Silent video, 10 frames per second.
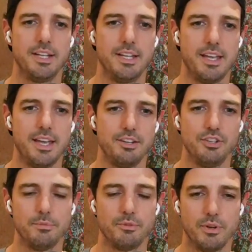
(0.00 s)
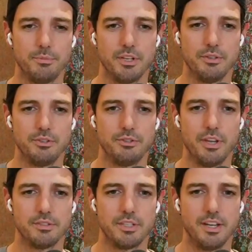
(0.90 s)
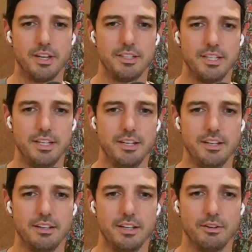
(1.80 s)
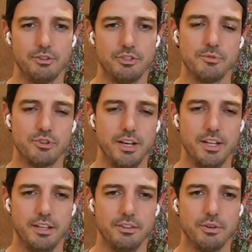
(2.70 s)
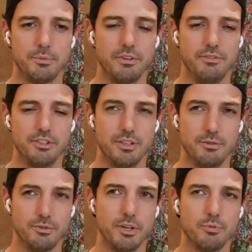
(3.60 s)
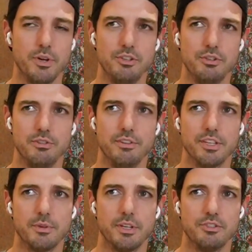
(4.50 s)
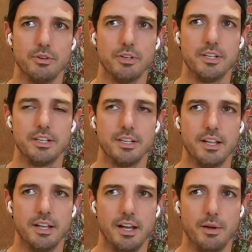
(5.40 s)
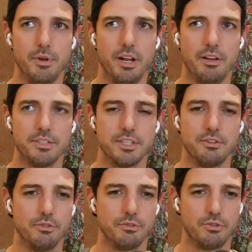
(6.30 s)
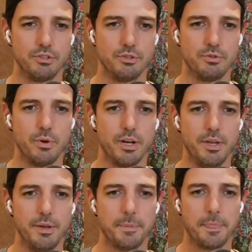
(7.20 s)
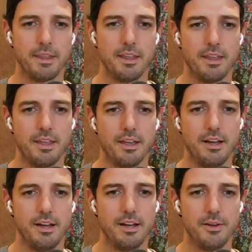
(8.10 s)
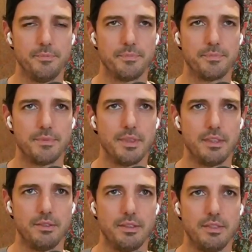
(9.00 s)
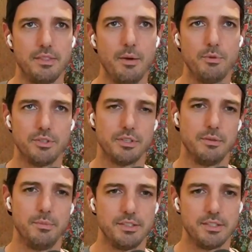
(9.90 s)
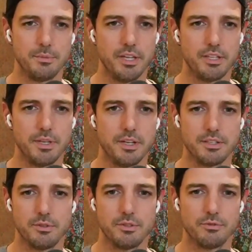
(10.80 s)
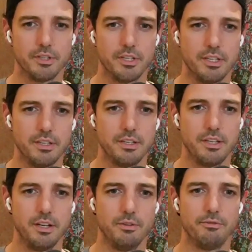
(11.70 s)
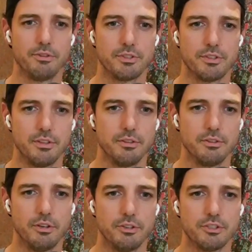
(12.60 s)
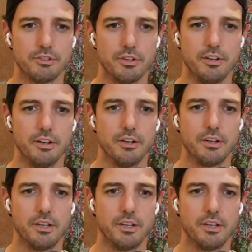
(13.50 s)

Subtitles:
at Jump Crypto in 2019, or Jump Trading in the crypto division. There was about 22 of us when I joined, but it obviously grew to quite a bit. That was an amazing place because it was really, first the largest trader